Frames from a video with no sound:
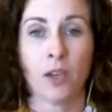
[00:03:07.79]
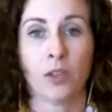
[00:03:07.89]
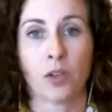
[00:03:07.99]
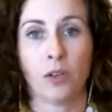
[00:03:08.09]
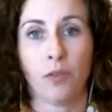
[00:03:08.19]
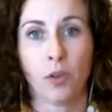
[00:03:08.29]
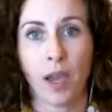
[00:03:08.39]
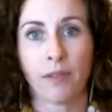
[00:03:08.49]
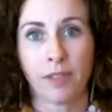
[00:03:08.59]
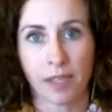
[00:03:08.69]
So if you
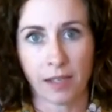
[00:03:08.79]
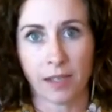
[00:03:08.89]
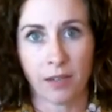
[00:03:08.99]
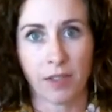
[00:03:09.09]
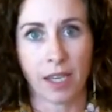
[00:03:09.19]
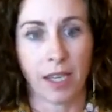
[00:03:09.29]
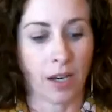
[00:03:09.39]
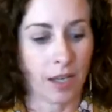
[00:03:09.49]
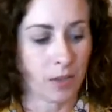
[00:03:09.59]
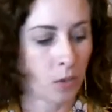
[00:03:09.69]
have sensitive
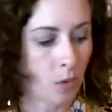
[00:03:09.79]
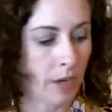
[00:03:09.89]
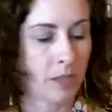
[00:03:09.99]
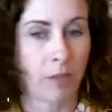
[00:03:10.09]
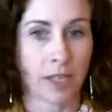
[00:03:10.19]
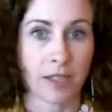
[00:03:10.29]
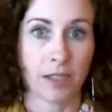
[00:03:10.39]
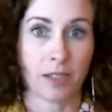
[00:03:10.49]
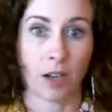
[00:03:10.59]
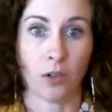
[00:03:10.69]
skin, it's always best
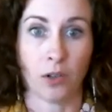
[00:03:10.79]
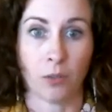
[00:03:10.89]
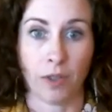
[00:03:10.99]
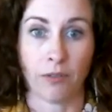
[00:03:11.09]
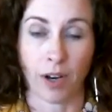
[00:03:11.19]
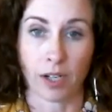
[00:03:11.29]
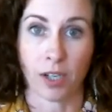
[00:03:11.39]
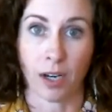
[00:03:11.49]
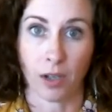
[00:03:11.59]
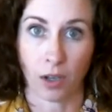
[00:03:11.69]
to dilute it with your
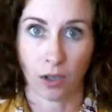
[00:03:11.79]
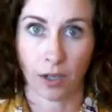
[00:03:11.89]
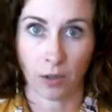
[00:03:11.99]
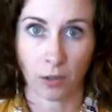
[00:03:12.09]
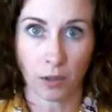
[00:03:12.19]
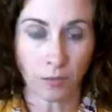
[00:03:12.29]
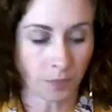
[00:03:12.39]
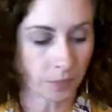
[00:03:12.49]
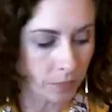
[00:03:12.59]
fractionated coconut oil.